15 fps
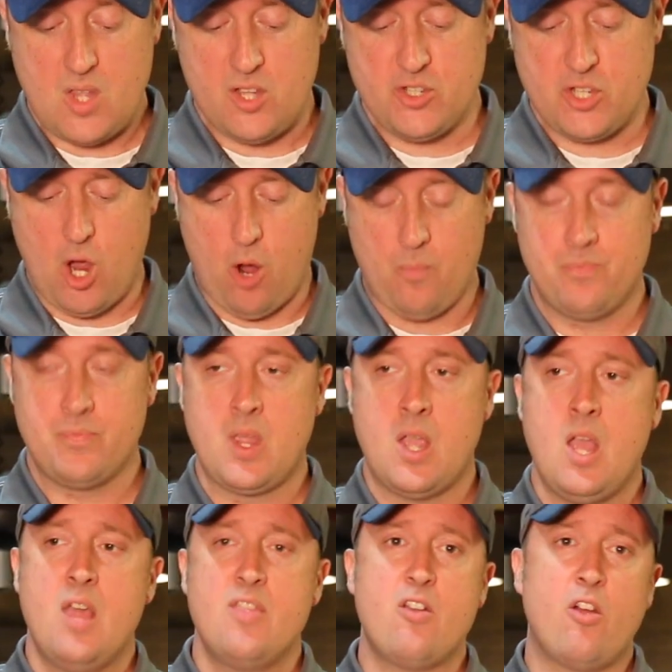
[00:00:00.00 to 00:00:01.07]
So
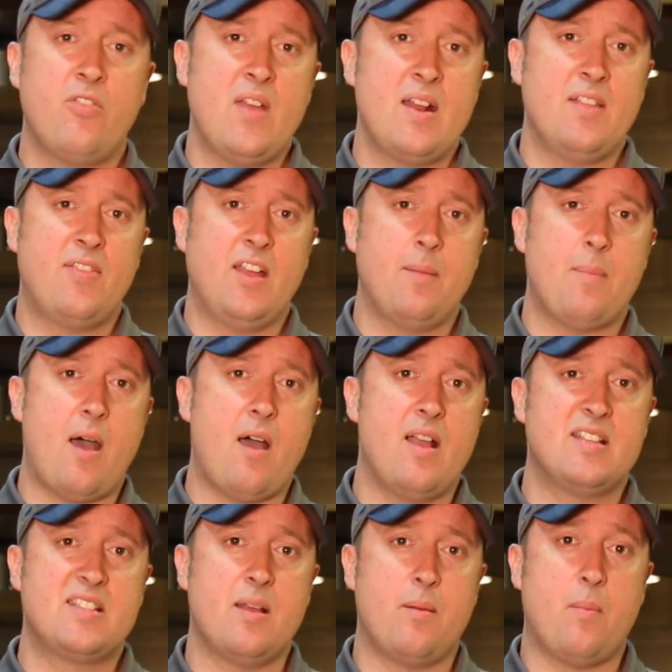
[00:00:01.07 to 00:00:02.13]
The other thing to think about
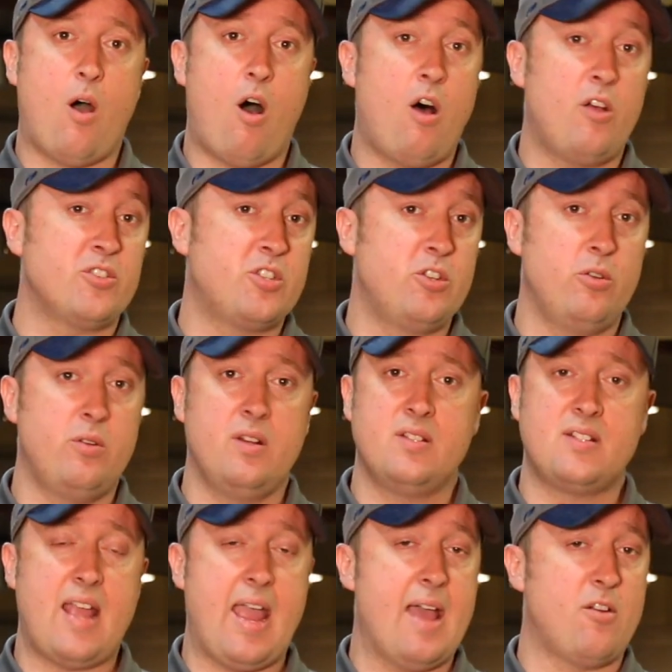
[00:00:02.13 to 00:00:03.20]
is that all
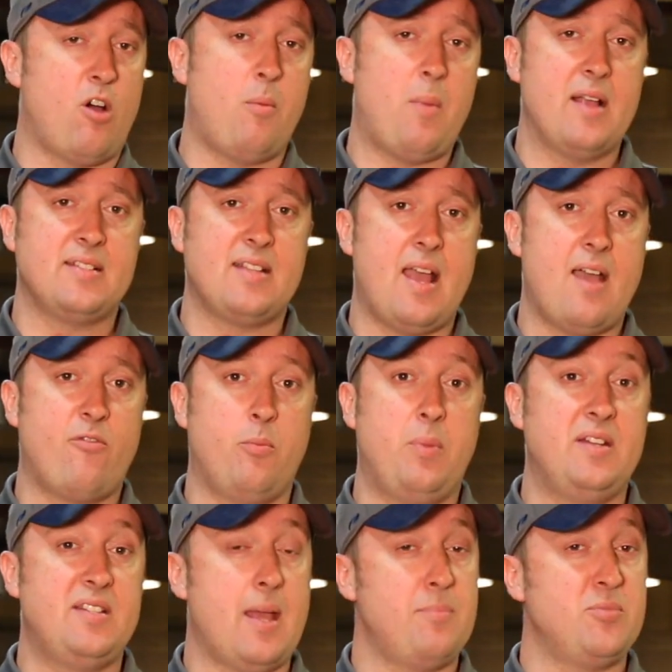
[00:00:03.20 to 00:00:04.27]
students and all my staff will
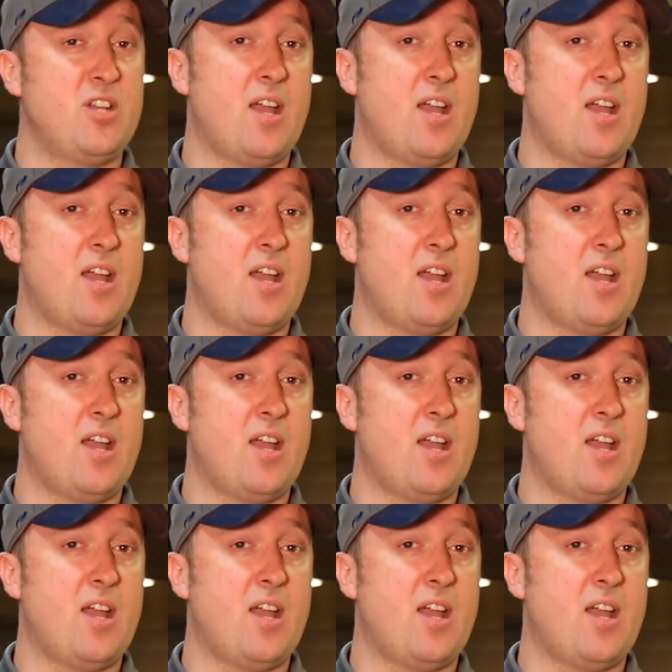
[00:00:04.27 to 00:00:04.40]
be temp